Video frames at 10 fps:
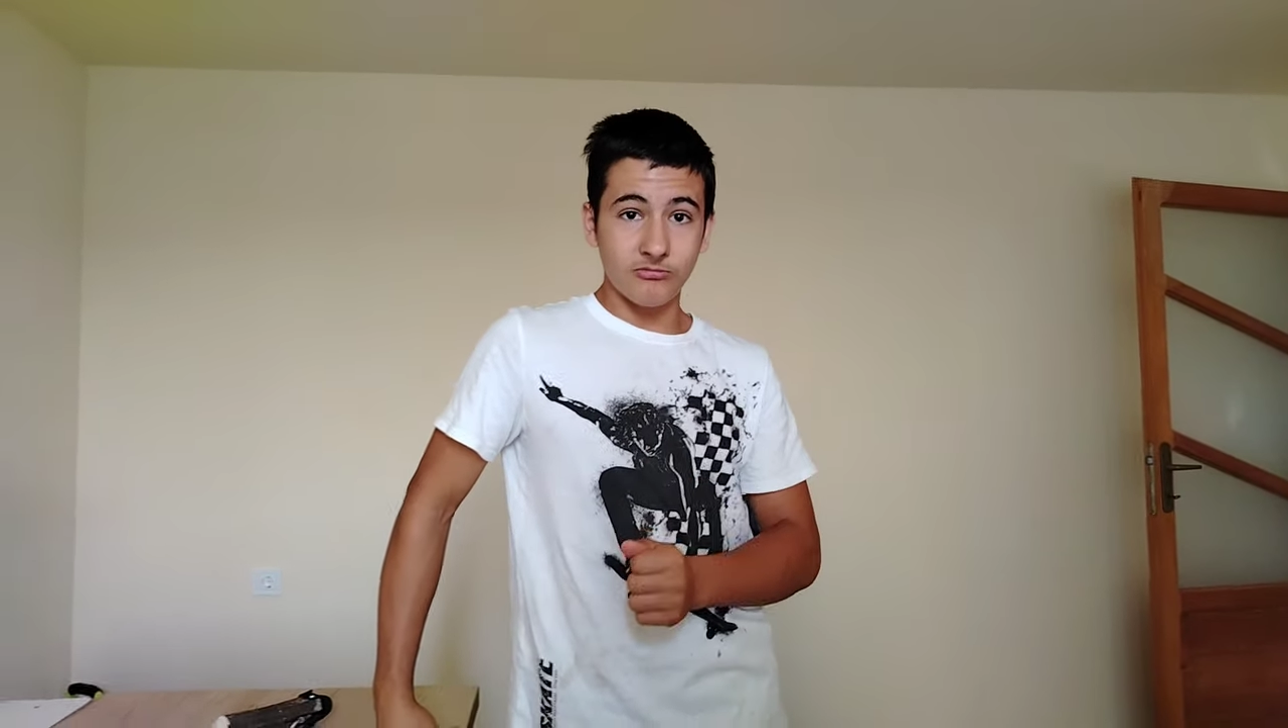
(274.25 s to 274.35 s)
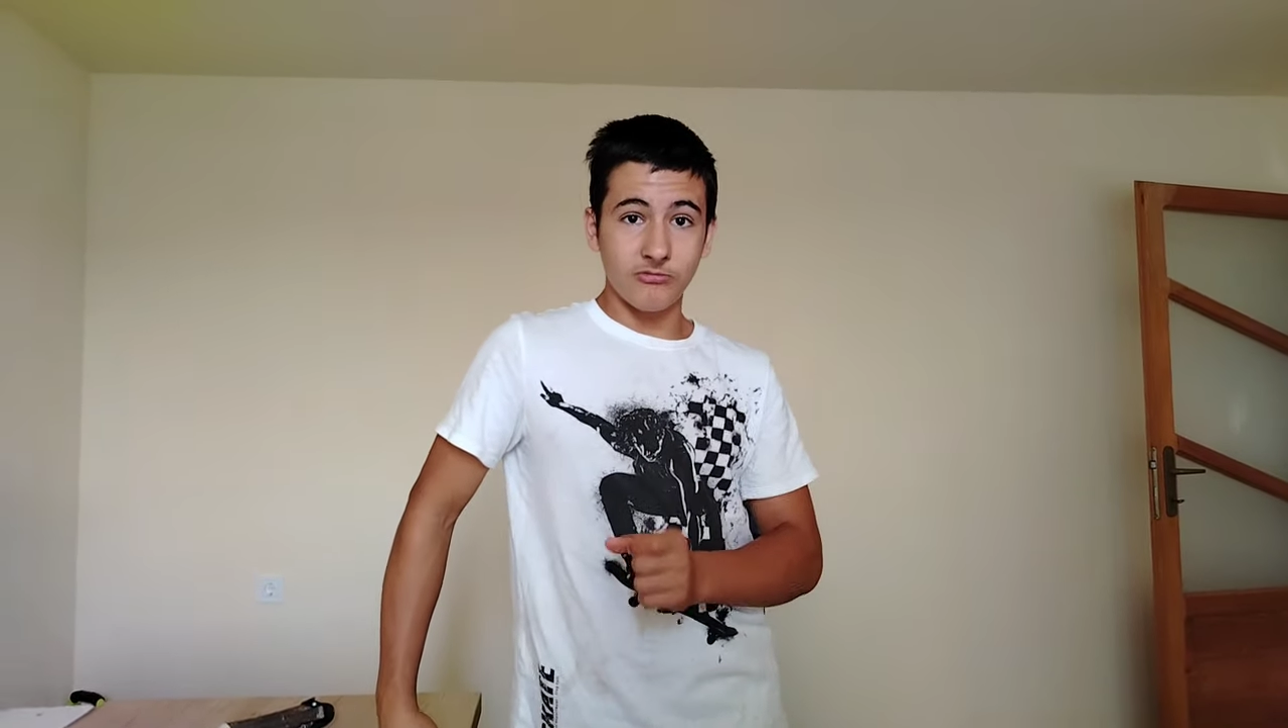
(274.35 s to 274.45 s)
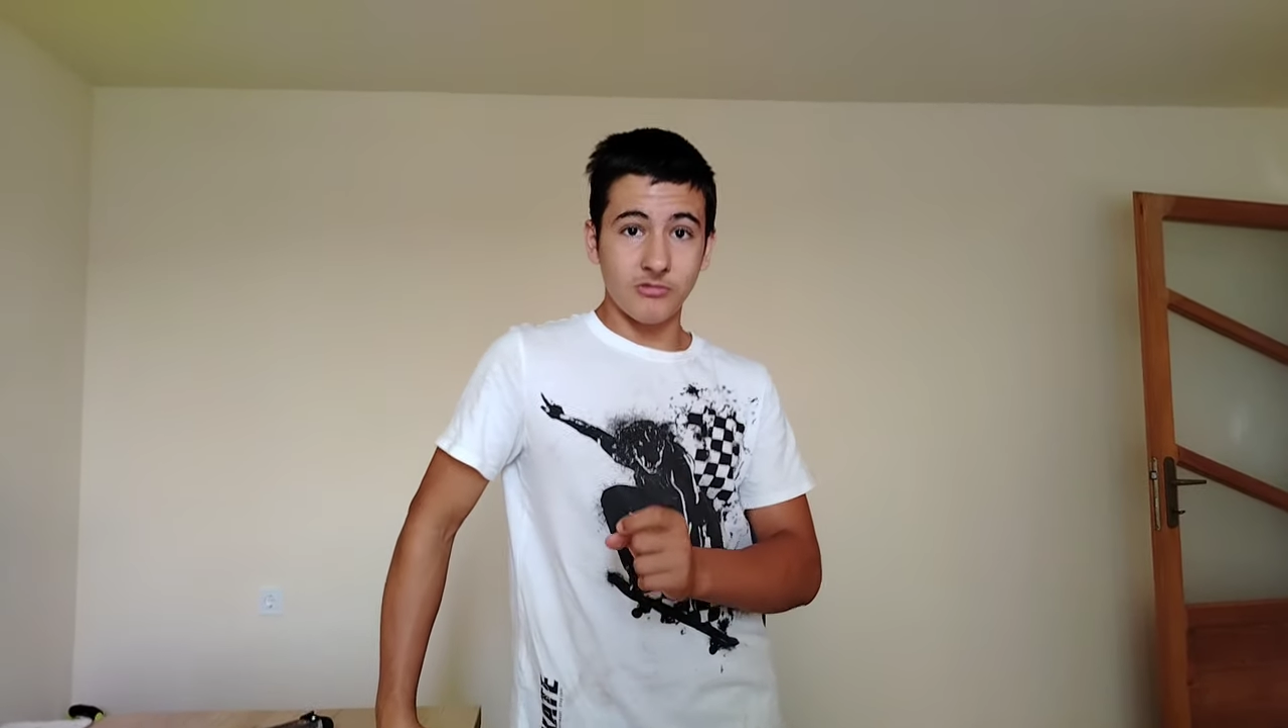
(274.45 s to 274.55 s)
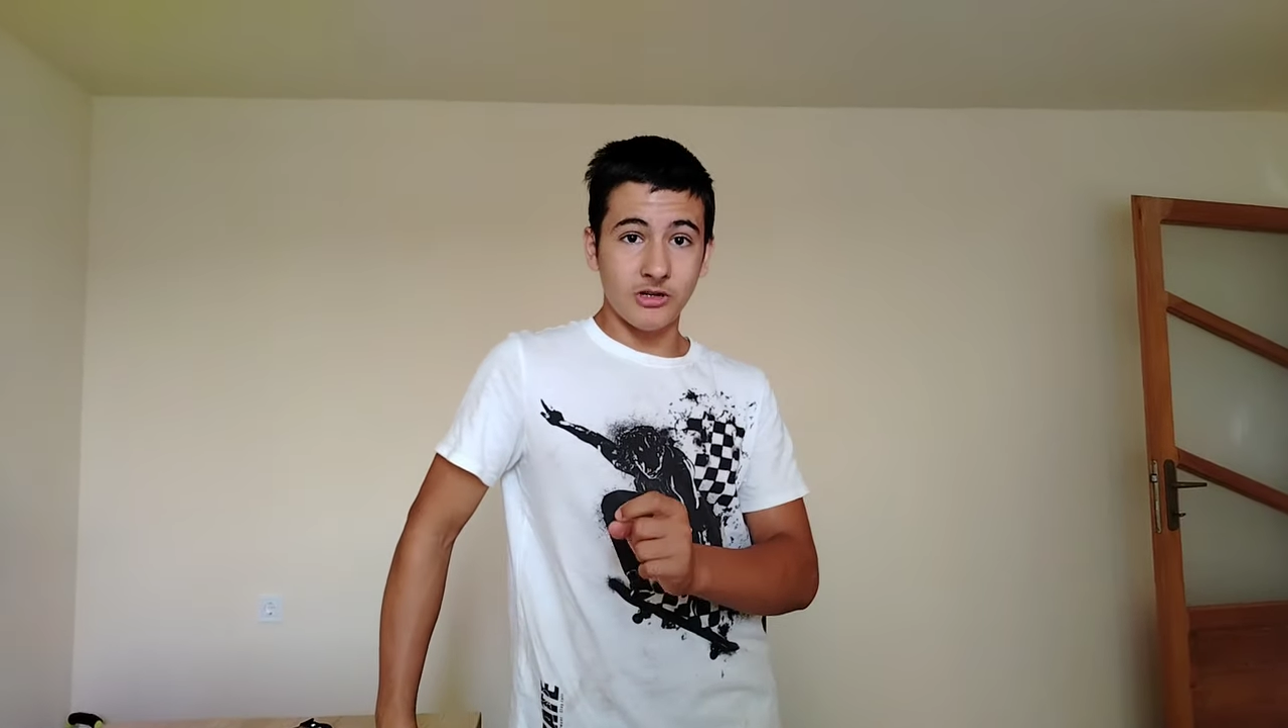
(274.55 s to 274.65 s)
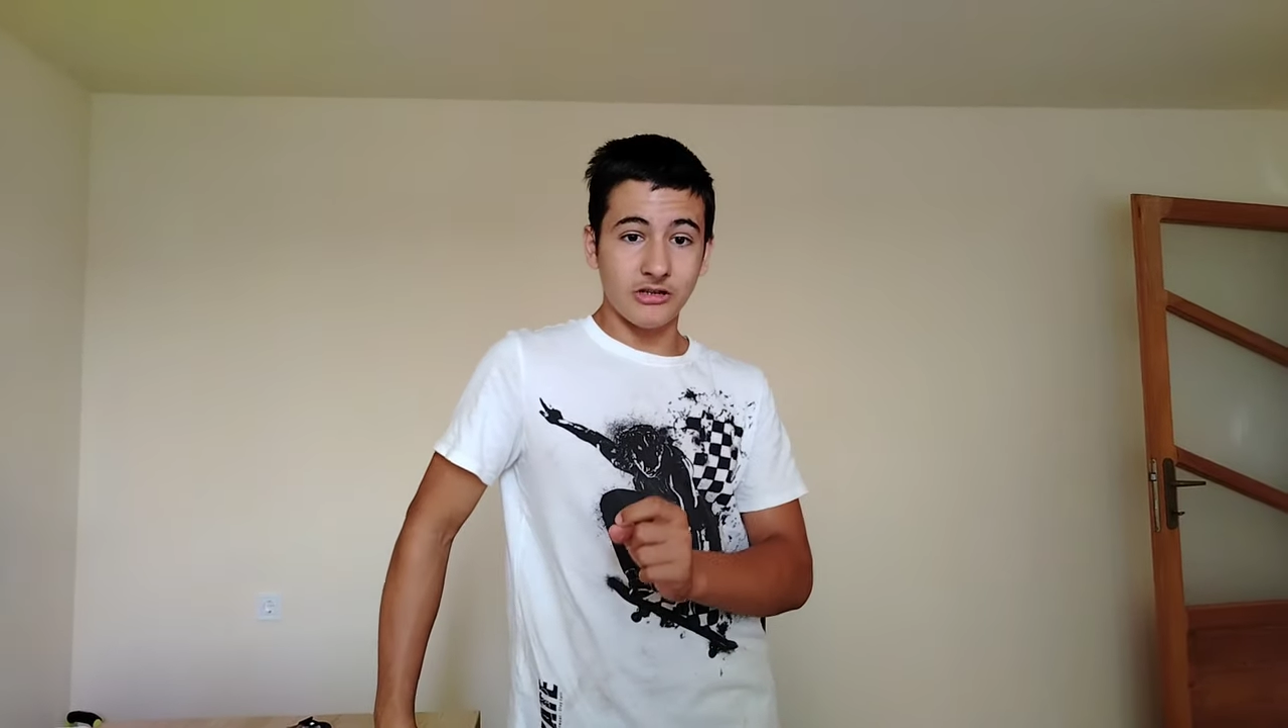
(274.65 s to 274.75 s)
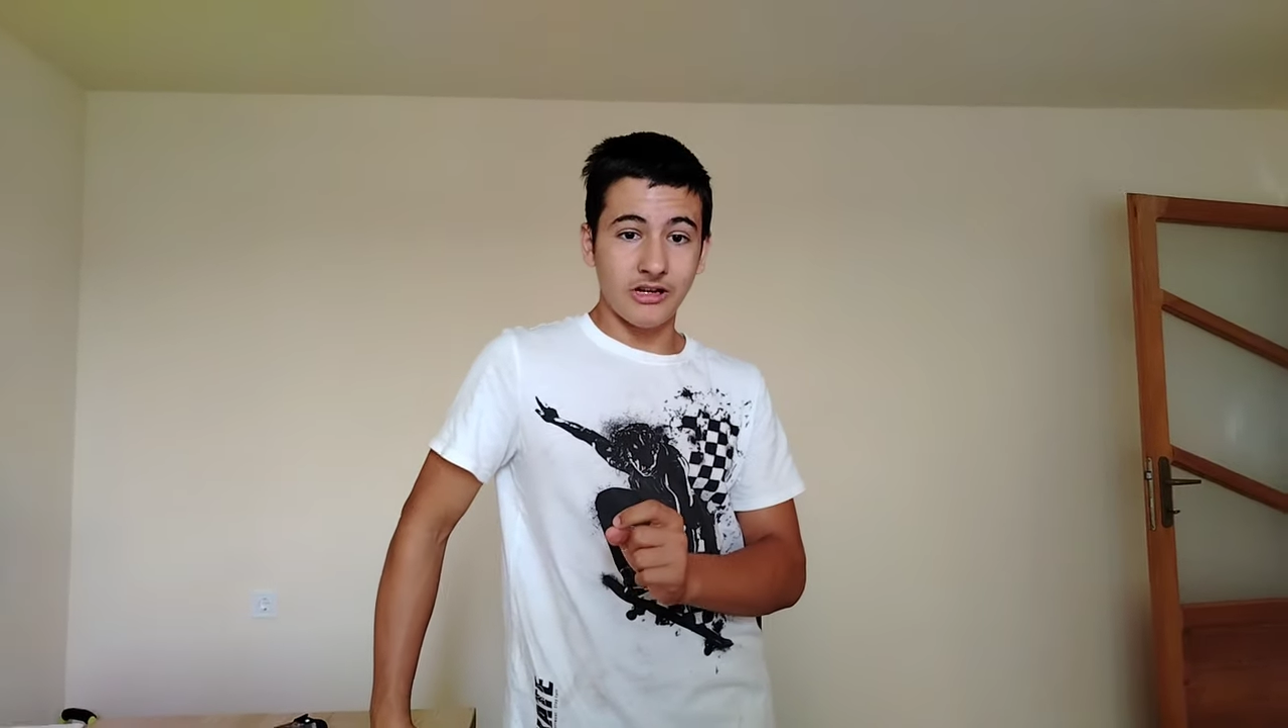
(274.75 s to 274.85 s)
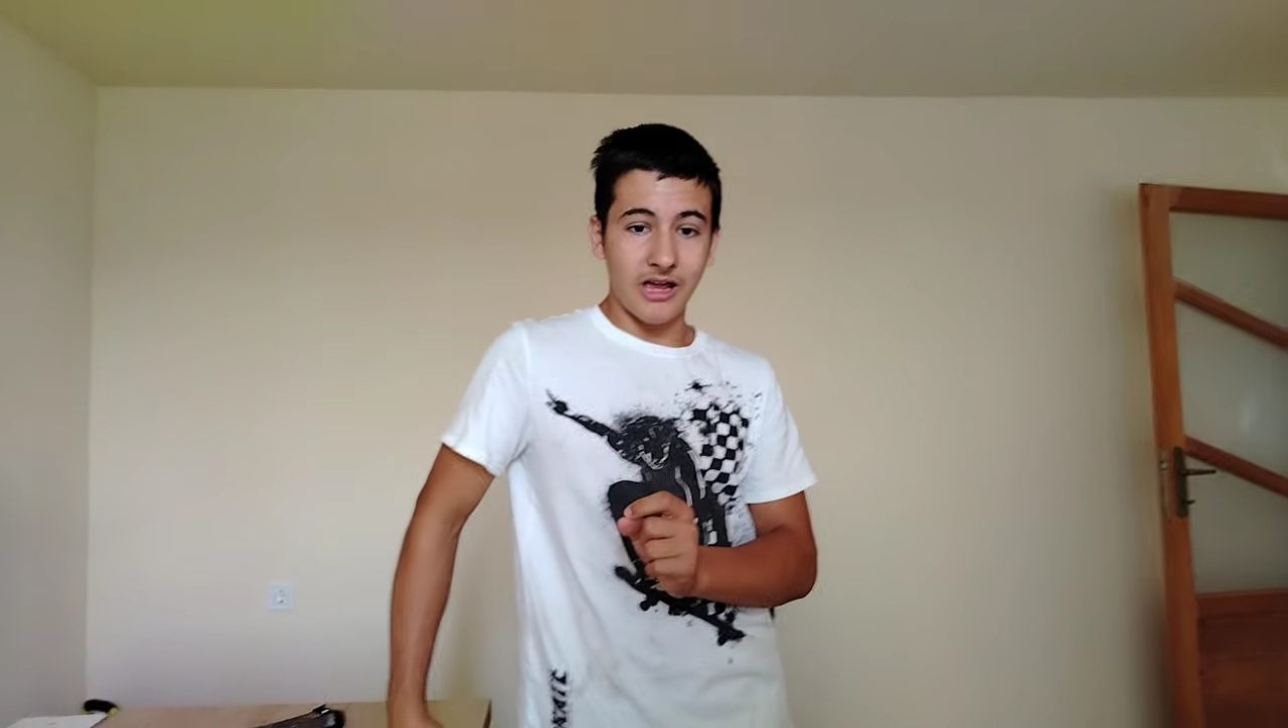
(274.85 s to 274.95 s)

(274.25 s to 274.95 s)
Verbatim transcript: will